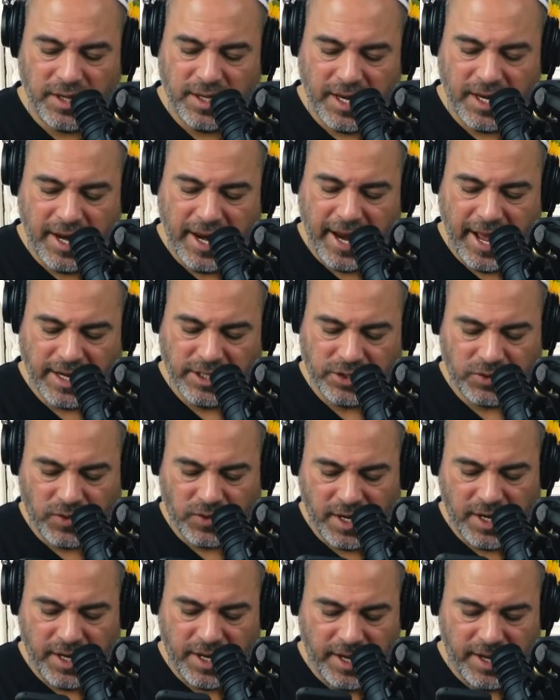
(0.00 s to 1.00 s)
The next
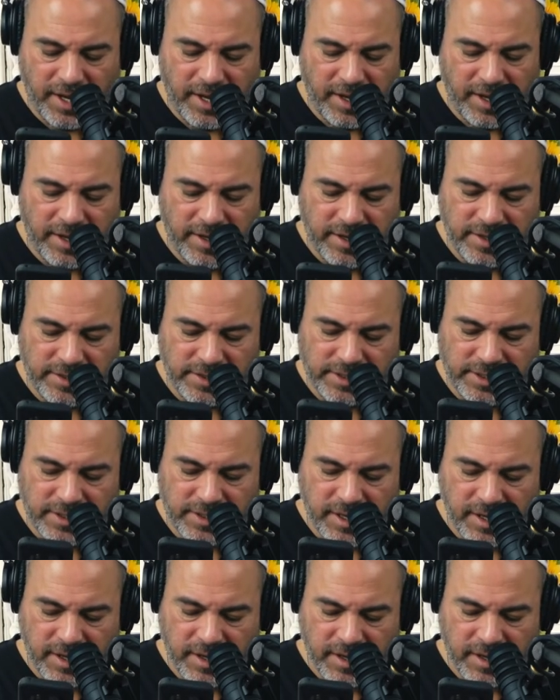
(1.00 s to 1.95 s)
one is